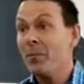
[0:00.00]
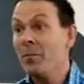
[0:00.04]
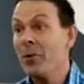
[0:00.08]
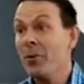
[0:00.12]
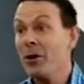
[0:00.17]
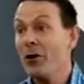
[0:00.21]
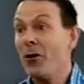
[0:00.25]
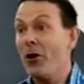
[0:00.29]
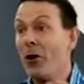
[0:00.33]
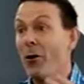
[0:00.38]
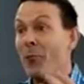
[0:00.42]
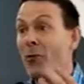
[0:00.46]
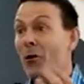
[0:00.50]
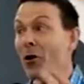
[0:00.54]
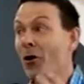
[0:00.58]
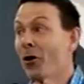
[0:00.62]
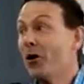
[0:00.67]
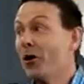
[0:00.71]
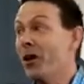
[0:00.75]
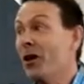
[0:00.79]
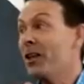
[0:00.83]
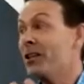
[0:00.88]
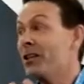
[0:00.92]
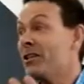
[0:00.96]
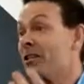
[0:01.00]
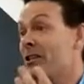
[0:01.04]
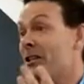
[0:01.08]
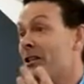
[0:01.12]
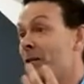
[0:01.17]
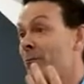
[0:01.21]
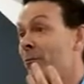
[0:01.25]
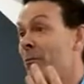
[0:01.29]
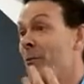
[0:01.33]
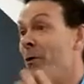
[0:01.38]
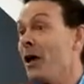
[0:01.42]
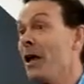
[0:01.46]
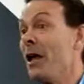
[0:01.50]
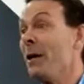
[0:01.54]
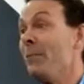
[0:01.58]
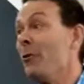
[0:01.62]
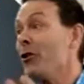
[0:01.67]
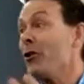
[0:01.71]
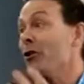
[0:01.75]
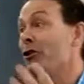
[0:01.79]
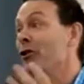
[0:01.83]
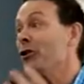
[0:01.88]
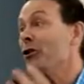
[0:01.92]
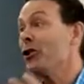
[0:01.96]
But I'm not going to compare
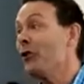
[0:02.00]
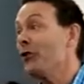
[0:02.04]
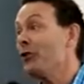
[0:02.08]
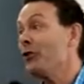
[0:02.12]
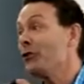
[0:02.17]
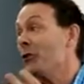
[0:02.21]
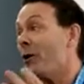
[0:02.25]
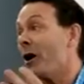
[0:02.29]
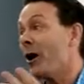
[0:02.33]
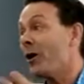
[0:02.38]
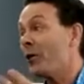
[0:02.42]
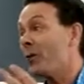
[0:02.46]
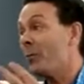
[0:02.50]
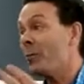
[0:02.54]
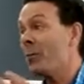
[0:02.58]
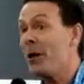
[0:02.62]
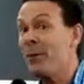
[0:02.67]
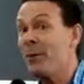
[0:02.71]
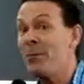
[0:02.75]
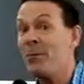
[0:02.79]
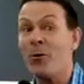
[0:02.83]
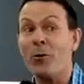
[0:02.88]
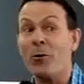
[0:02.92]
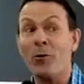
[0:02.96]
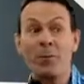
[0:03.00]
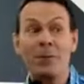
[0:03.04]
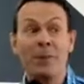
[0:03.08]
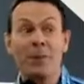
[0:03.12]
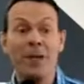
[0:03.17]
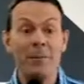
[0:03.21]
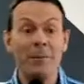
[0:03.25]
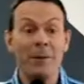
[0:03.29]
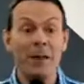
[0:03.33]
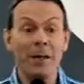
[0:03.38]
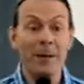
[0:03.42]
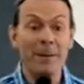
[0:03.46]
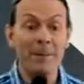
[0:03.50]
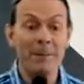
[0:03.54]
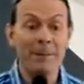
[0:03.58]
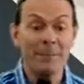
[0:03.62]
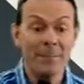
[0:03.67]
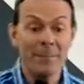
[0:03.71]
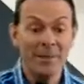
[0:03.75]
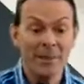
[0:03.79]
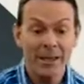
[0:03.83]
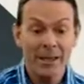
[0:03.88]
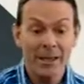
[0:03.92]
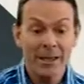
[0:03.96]
myself to other people. Amen?
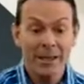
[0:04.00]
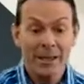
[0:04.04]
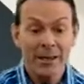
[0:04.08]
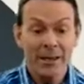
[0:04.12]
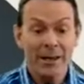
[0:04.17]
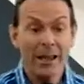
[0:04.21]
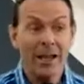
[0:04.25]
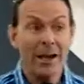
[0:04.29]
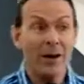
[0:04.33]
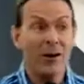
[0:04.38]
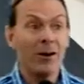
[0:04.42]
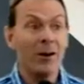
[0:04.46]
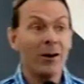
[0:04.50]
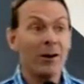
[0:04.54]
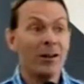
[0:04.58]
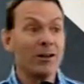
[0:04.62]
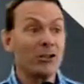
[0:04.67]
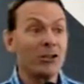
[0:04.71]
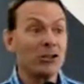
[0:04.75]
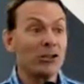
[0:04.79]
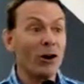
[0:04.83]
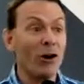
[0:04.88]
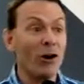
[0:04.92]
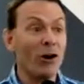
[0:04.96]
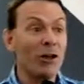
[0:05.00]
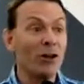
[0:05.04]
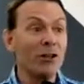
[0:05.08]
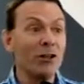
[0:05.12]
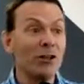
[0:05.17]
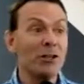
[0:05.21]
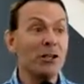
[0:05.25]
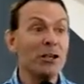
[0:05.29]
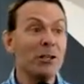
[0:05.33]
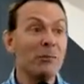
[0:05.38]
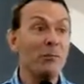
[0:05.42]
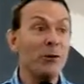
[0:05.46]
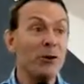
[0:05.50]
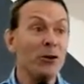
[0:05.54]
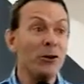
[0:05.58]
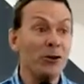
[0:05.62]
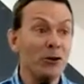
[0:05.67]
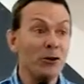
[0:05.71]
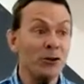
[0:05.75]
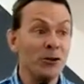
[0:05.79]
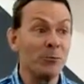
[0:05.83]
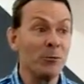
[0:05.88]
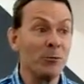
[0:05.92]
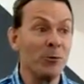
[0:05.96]
Now, Shino did communion
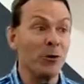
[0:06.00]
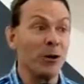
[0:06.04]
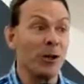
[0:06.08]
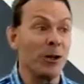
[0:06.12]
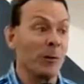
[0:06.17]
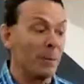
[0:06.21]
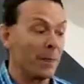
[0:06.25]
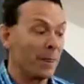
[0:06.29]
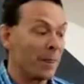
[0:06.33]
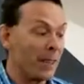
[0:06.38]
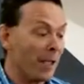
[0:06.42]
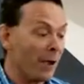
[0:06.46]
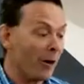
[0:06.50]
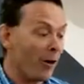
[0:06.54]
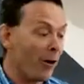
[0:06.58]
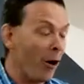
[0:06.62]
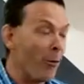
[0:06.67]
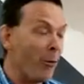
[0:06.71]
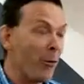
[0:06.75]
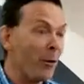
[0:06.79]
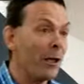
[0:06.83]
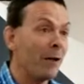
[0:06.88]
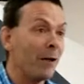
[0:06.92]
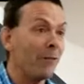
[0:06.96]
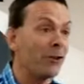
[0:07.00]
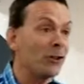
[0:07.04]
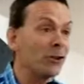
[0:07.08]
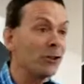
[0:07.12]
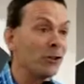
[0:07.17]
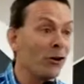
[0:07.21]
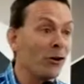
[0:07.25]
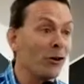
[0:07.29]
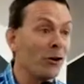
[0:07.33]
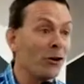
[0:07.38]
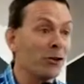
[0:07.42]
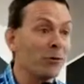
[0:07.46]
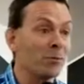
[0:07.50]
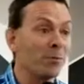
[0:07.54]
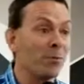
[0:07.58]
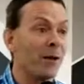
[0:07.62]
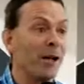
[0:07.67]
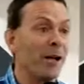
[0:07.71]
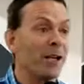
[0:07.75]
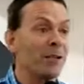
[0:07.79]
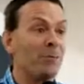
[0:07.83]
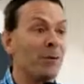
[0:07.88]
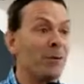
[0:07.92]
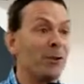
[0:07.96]
this morning. Now, I went over to Shino's
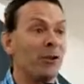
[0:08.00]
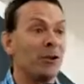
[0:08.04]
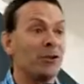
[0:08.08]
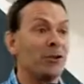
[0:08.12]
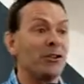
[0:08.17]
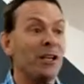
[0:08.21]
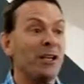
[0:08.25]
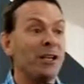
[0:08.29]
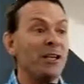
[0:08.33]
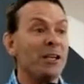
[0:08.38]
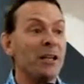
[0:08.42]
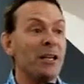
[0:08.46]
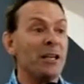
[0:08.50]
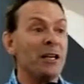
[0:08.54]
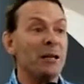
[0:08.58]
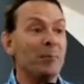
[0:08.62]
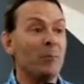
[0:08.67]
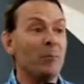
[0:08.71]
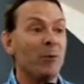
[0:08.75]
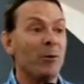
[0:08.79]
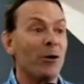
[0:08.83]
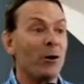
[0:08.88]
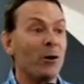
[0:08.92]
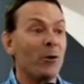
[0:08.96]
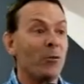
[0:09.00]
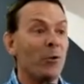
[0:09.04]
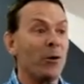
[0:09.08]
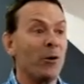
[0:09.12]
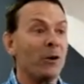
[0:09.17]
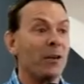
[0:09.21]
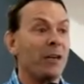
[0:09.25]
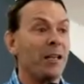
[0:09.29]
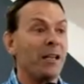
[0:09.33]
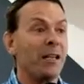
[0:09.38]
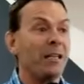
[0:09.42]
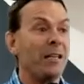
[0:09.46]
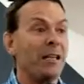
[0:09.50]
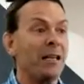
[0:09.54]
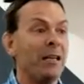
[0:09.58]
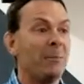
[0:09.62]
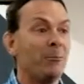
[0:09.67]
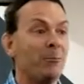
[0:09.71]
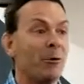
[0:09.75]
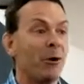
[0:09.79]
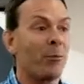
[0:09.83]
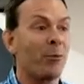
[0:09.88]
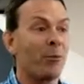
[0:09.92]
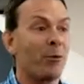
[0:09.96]
place because he needed
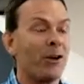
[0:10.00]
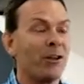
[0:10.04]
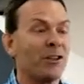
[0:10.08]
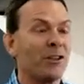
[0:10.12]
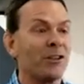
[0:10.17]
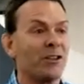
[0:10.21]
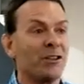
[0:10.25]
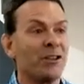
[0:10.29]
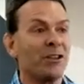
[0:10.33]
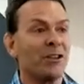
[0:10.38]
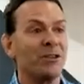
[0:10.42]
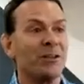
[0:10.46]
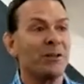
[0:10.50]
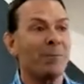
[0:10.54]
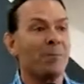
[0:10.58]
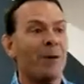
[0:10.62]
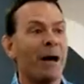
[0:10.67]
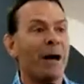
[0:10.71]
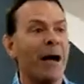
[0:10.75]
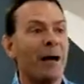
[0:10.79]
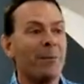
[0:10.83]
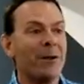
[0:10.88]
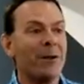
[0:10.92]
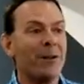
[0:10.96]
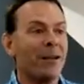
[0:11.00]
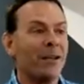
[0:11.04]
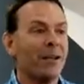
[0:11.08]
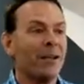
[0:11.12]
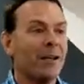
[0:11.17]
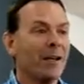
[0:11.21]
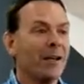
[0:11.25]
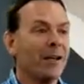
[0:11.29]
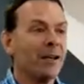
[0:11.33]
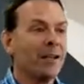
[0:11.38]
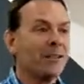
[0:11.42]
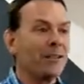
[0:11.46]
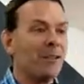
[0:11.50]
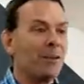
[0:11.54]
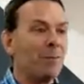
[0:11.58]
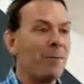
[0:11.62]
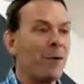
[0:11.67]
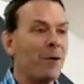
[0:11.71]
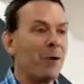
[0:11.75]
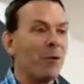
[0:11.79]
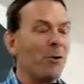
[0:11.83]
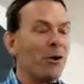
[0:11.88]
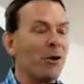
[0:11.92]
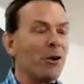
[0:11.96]
my presence in his apartment to
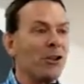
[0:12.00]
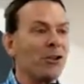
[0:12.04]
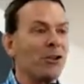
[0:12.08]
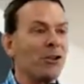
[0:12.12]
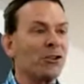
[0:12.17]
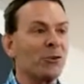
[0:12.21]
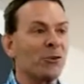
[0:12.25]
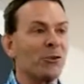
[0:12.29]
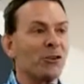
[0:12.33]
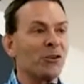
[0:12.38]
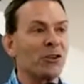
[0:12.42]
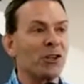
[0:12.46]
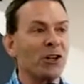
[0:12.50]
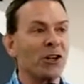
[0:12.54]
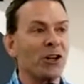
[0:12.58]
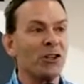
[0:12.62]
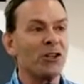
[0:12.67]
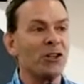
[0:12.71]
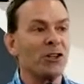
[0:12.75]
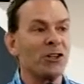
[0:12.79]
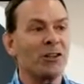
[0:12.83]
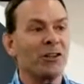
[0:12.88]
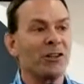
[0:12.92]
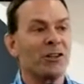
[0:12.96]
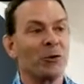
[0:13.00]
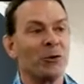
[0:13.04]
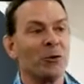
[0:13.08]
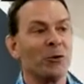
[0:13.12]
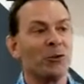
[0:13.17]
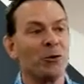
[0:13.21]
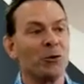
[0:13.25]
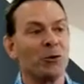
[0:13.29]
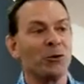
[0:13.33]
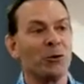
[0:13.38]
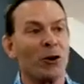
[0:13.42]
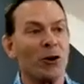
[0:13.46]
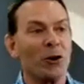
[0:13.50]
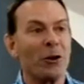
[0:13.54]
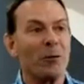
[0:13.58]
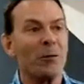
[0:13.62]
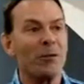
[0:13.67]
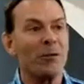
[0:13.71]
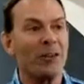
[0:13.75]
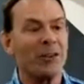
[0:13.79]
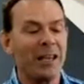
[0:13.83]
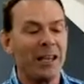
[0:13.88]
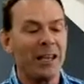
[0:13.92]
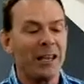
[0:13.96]
be a witness to a signature, to a
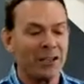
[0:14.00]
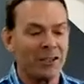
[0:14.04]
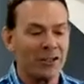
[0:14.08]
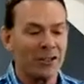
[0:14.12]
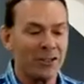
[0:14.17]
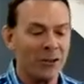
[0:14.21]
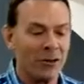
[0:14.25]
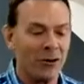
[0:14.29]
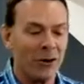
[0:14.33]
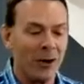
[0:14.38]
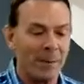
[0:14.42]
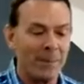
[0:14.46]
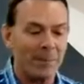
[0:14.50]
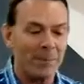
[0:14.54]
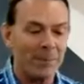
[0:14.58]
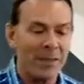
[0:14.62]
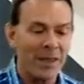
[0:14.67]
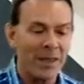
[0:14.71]
document that he had to sign.